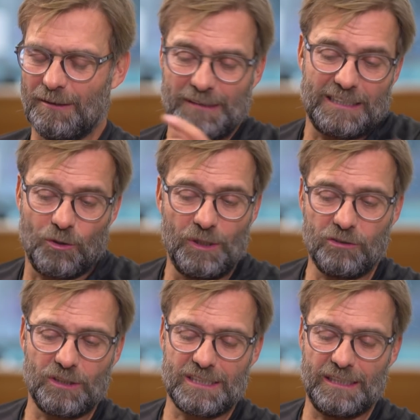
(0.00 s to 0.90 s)
that's so
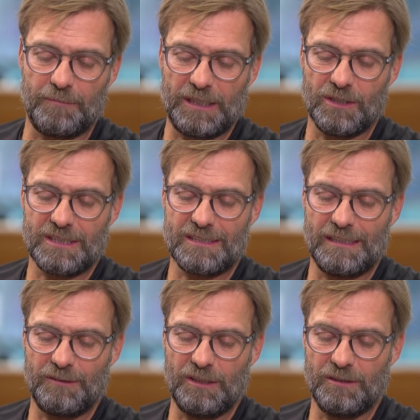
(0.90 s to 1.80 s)
interesting, because it's
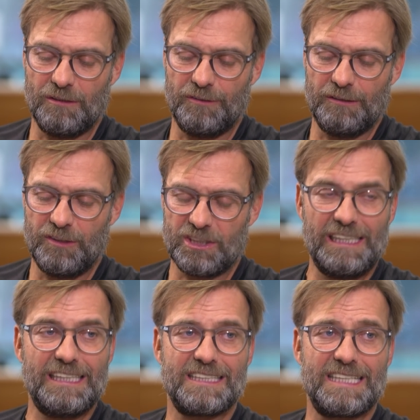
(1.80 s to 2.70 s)
we
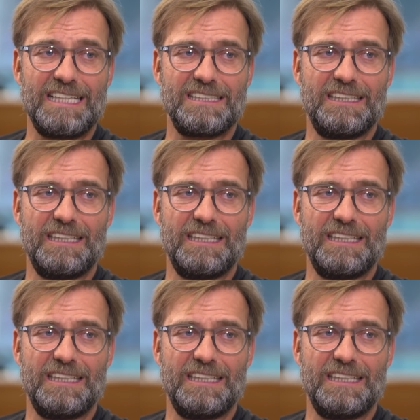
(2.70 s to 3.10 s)
still discuss it,